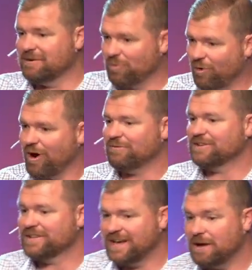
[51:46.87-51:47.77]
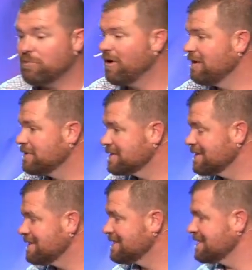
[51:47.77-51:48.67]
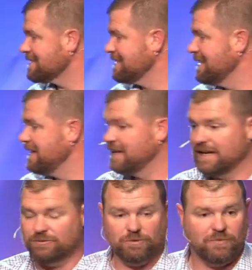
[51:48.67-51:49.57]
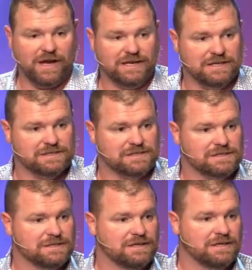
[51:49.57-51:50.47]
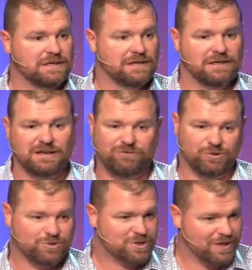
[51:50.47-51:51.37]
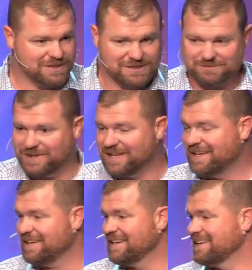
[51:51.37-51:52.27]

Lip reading: and more often than not promise us and remind us, if you'll trust me,